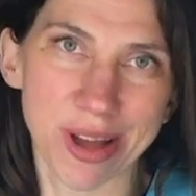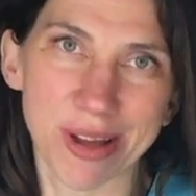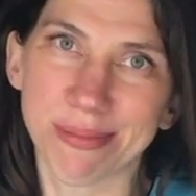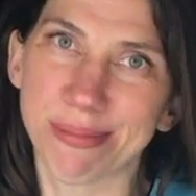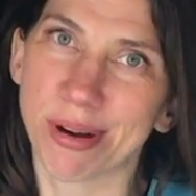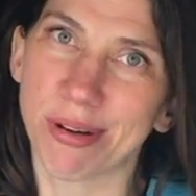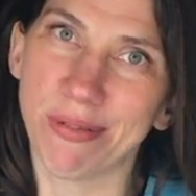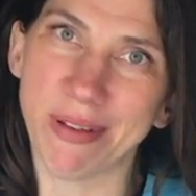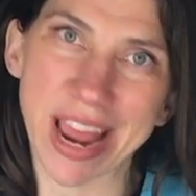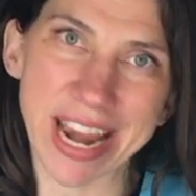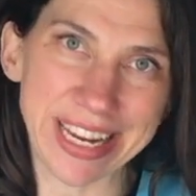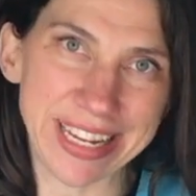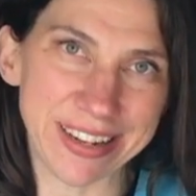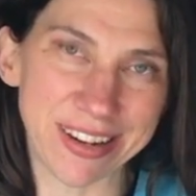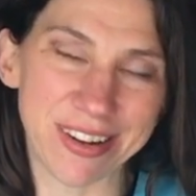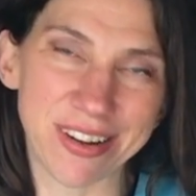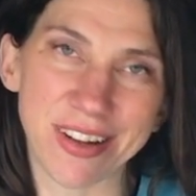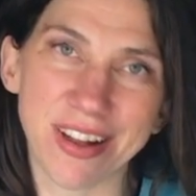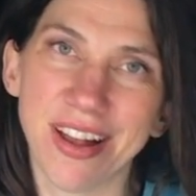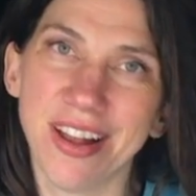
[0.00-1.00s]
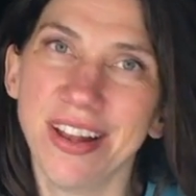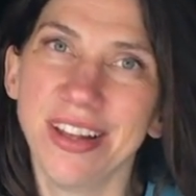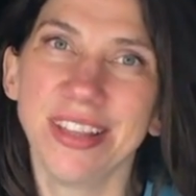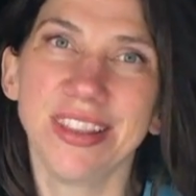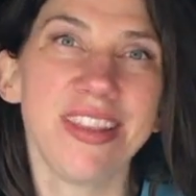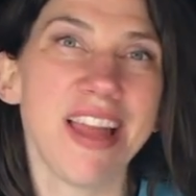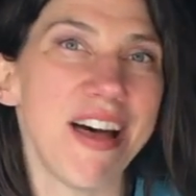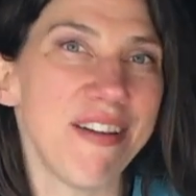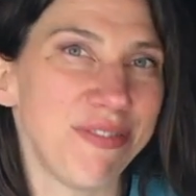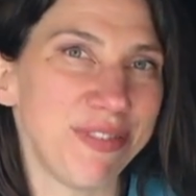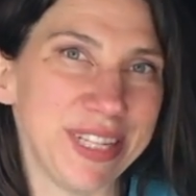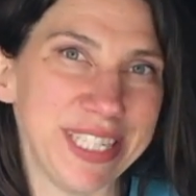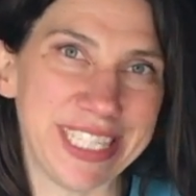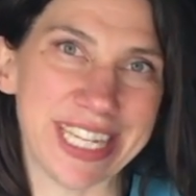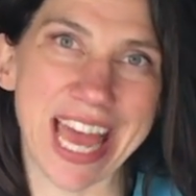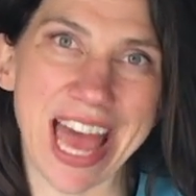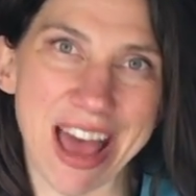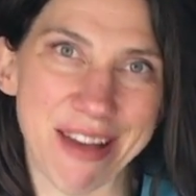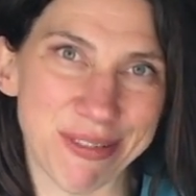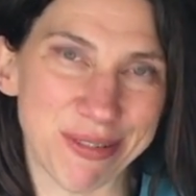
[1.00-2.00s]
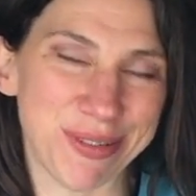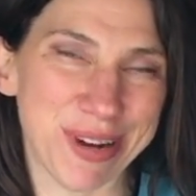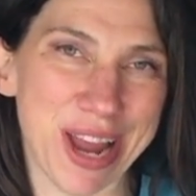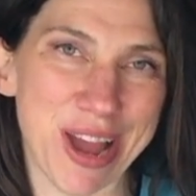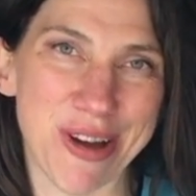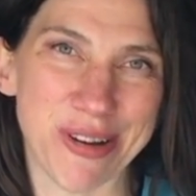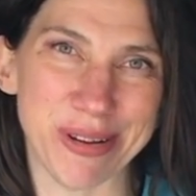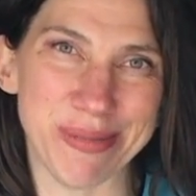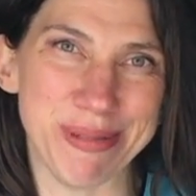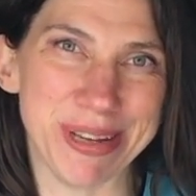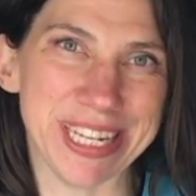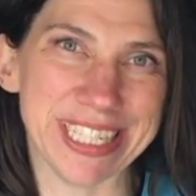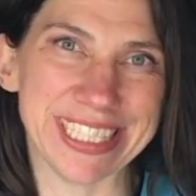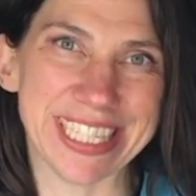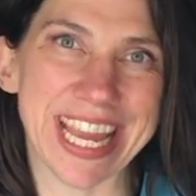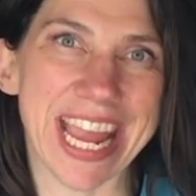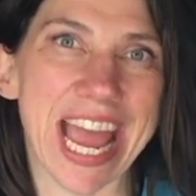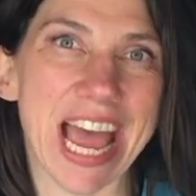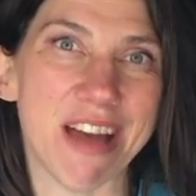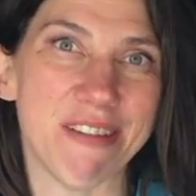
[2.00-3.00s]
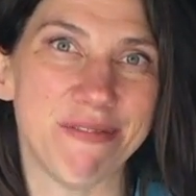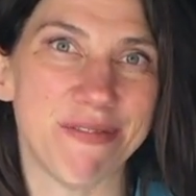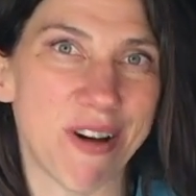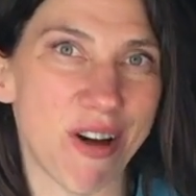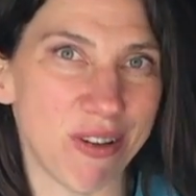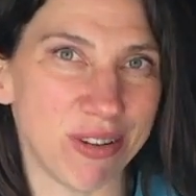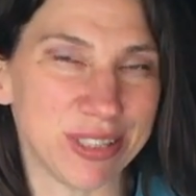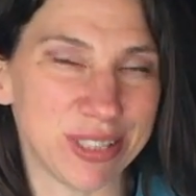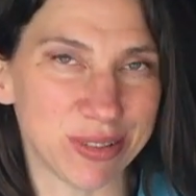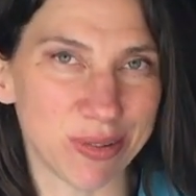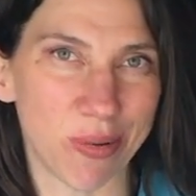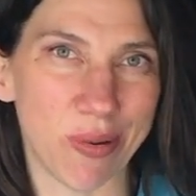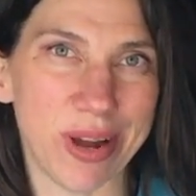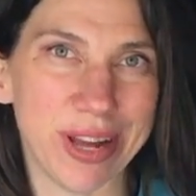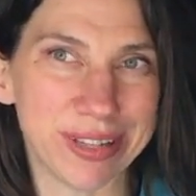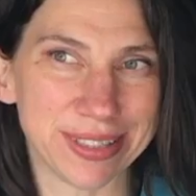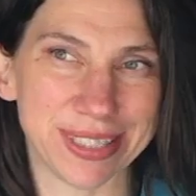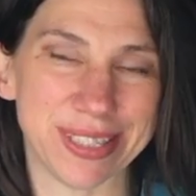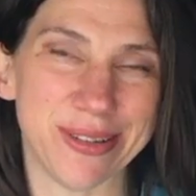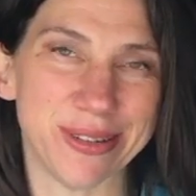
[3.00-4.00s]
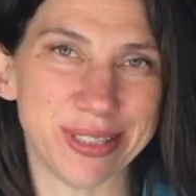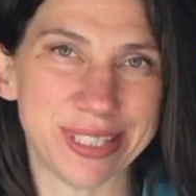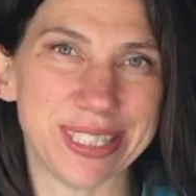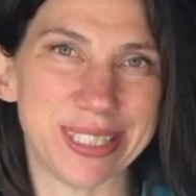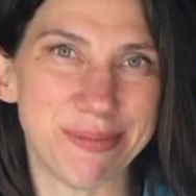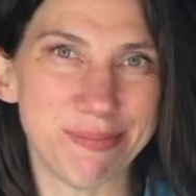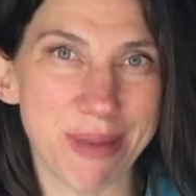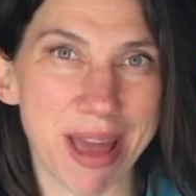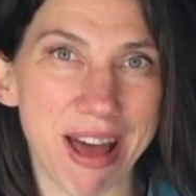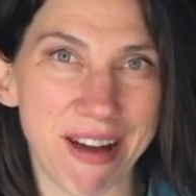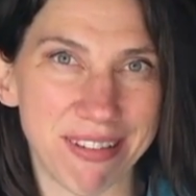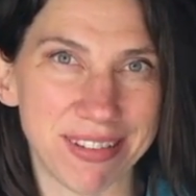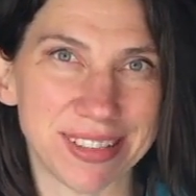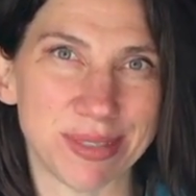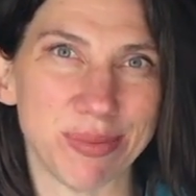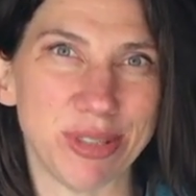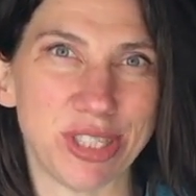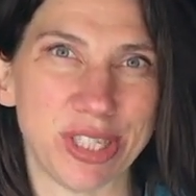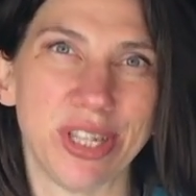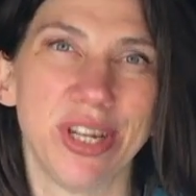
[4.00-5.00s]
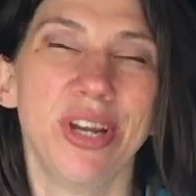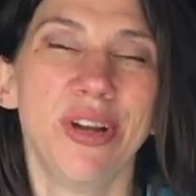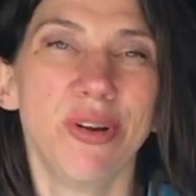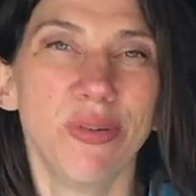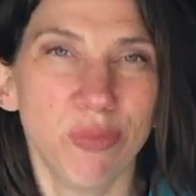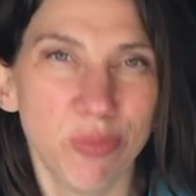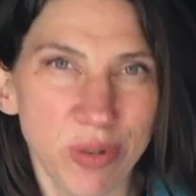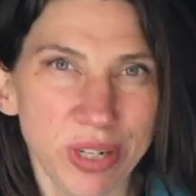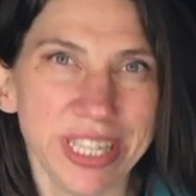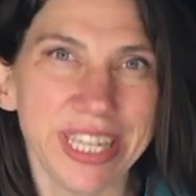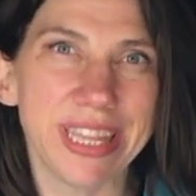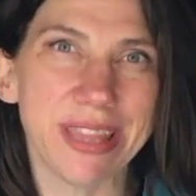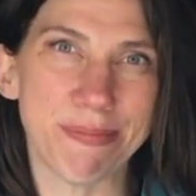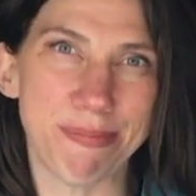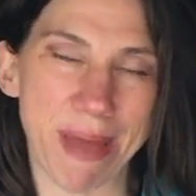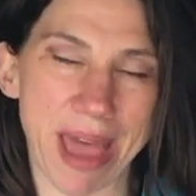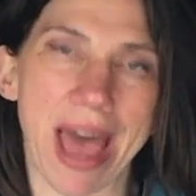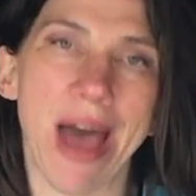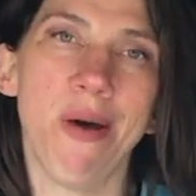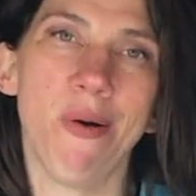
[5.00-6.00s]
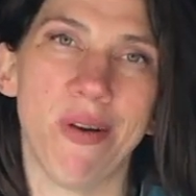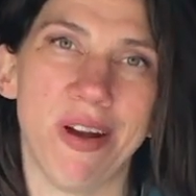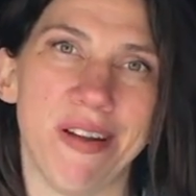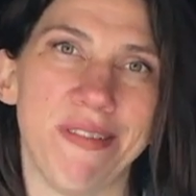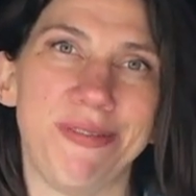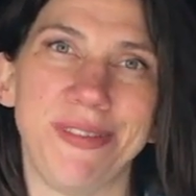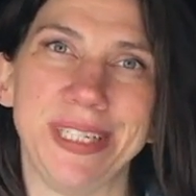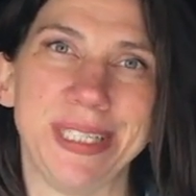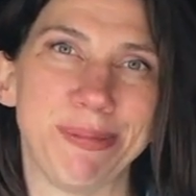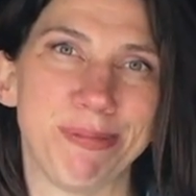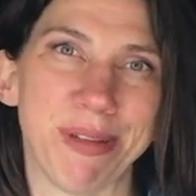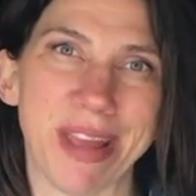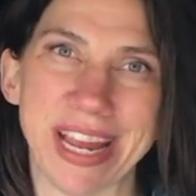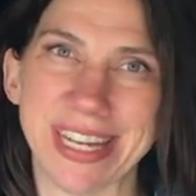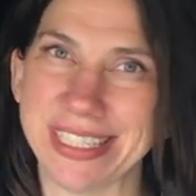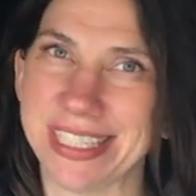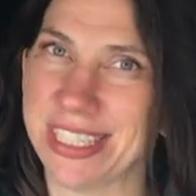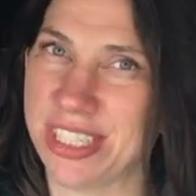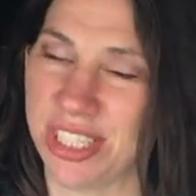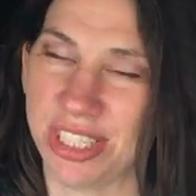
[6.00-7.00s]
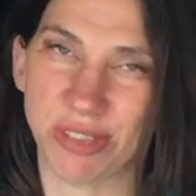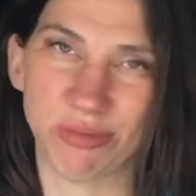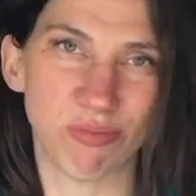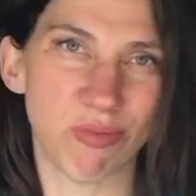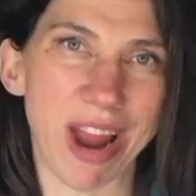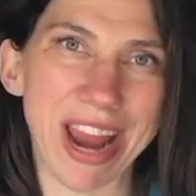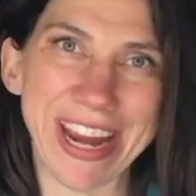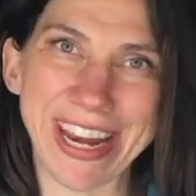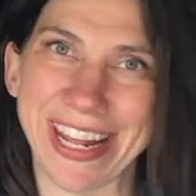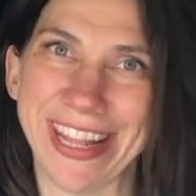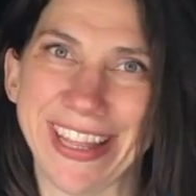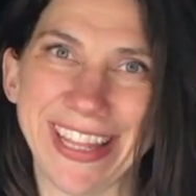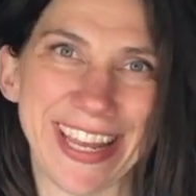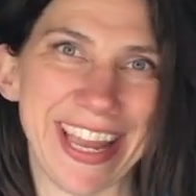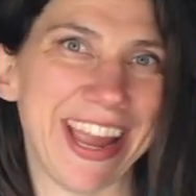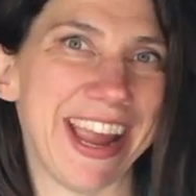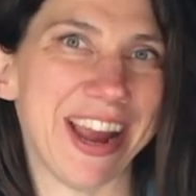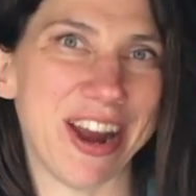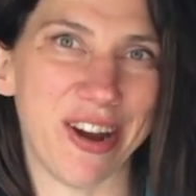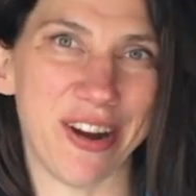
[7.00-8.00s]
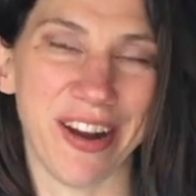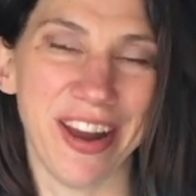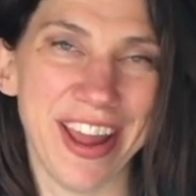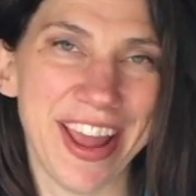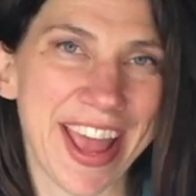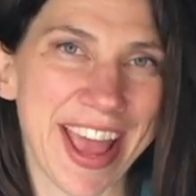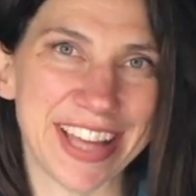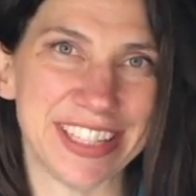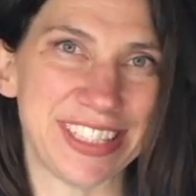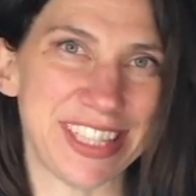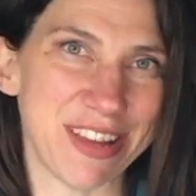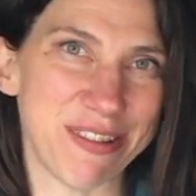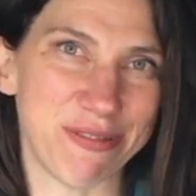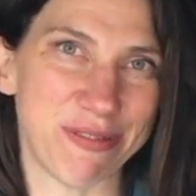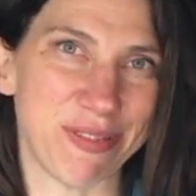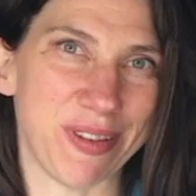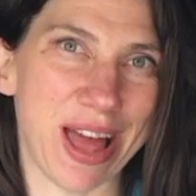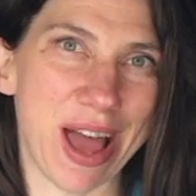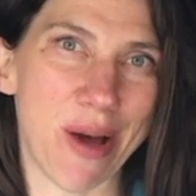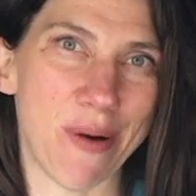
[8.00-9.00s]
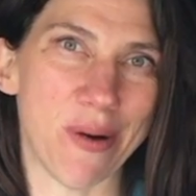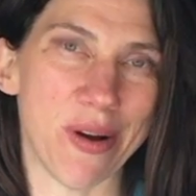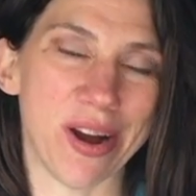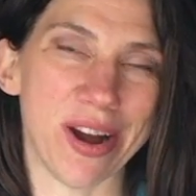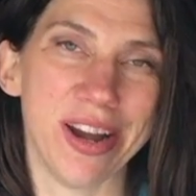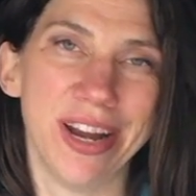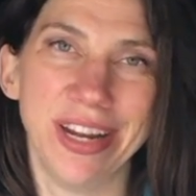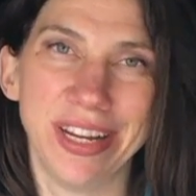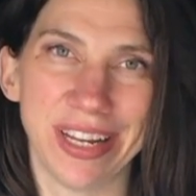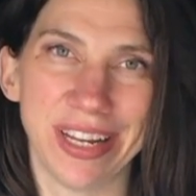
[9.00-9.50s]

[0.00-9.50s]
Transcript: Perennial, lovely to have around because they have volatile oils, those smells, which really the power of these plants is just right in the air as they flower